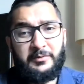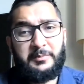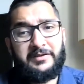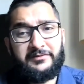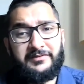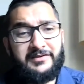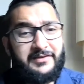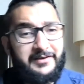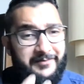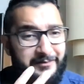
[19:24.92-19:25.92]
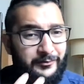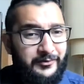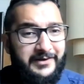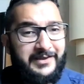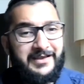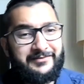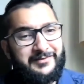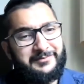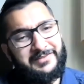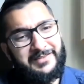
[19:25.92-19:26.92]
We may see like finger licking as
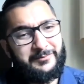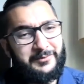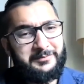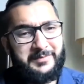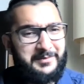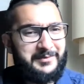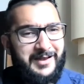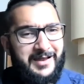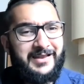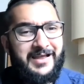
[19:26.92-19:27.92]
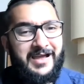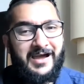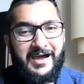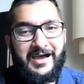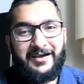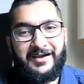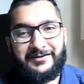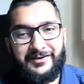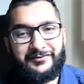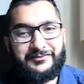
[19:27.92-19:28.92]
something that we're maybe not
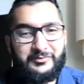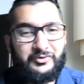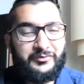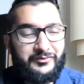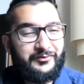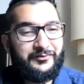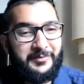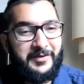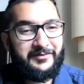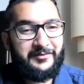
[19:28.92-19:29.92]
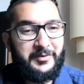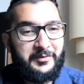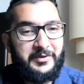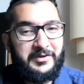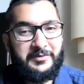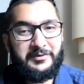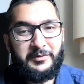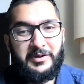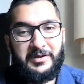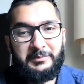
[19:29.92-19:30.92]
accustomed to in certain spaces, but
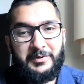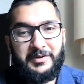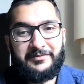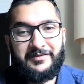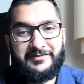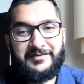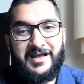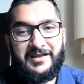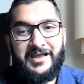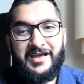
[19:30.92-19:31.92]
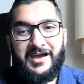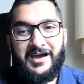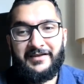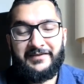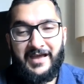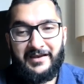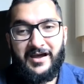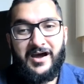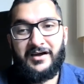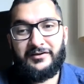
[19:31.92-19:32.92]
it's not that
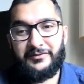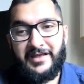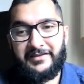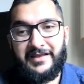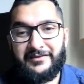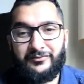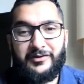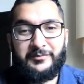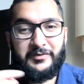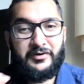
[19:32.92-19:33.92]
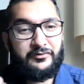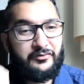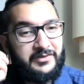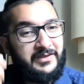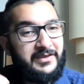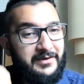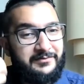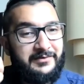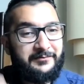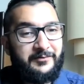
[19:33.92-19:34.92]
odd or that strange. But also thinking
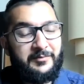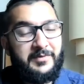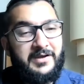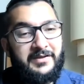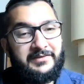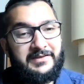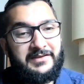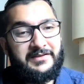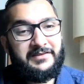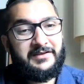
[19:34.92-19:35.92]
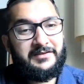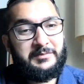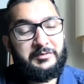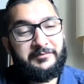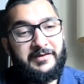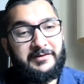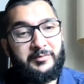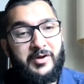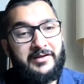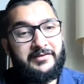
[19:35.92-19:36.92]
of it from the prophetic
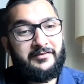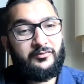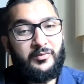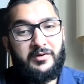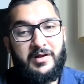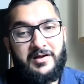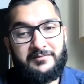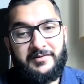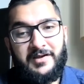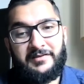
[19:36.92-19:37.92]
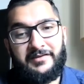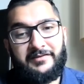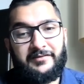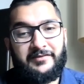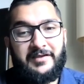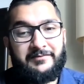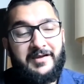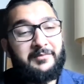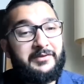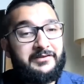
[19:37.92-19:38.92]
practice as well of this is a
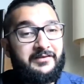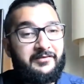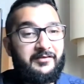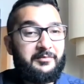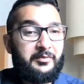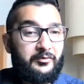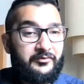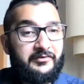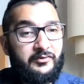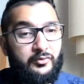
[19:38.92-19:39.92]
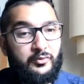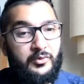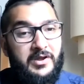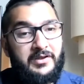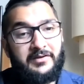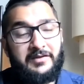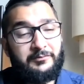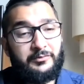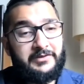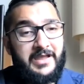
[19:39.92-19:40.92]
family and this is a person who
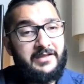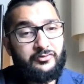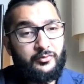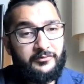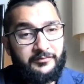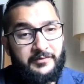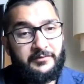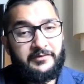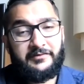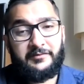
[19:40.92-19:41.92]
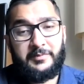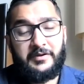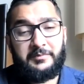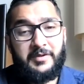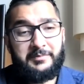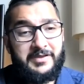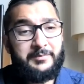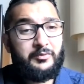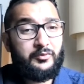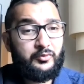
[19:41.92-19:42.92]
never really ate to his fill. This is a
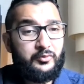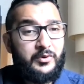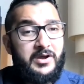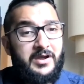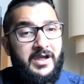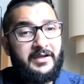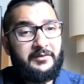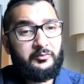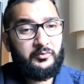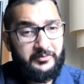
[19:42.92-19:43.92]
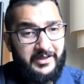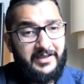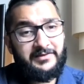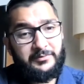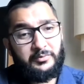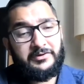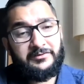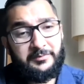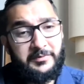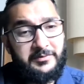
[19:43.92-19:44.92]
people who daily would
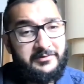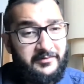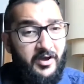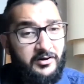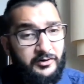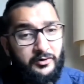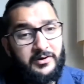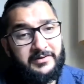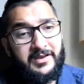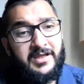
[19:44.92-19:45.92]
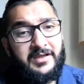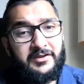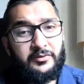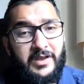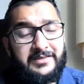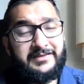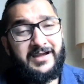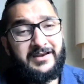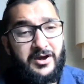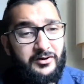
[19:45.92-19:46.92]
experience hunger, and you know, not the
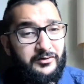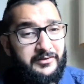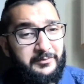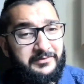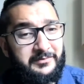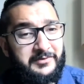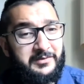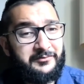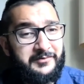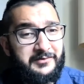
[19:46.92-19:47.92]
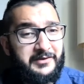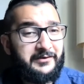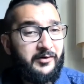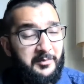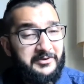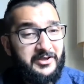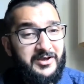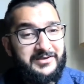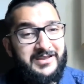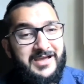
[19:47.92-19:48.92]
kind of hunger that we sometimes feel in
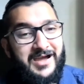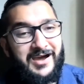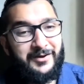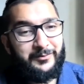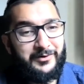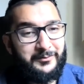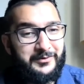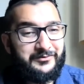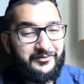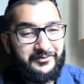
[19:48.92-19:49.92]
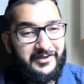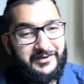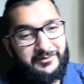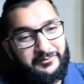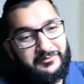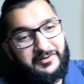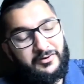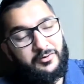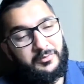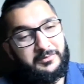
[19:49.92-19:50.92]
Ramadan, where we're just like, you know, just like,
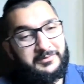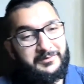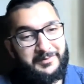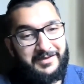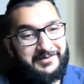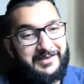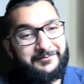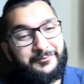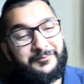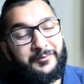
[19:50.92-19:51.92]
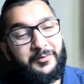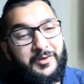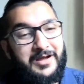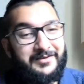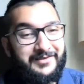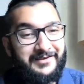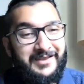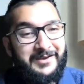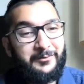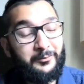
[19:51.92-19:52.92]
oh, we're, you know, we haven't had food for a while and
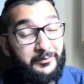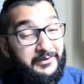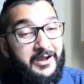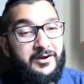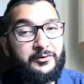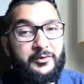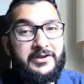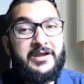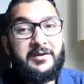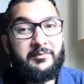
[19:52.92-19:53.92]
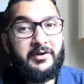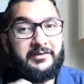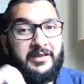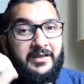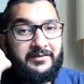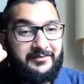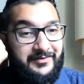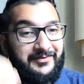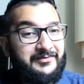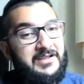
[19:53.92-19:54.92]
we're really hungry, but
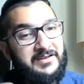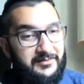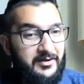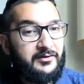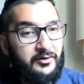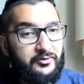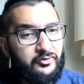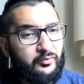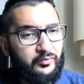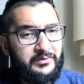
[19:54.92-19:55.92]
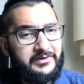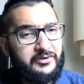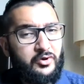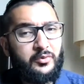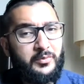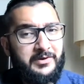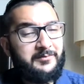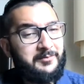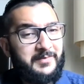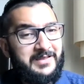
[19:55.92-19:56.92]
sustained hunger, to really know what
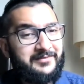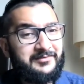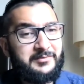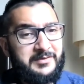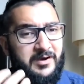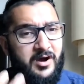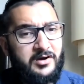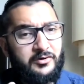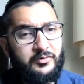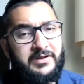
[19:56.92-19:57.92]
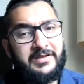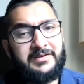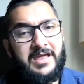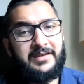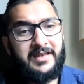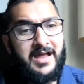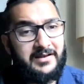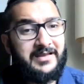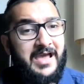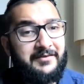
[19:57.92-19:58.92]
it means to be hungry and
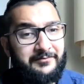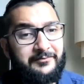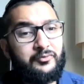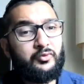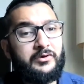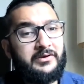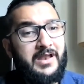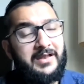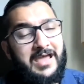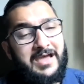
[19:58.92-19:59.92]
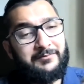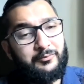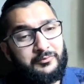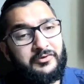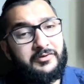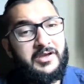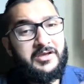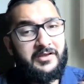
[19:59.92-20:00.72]
not have food and not have to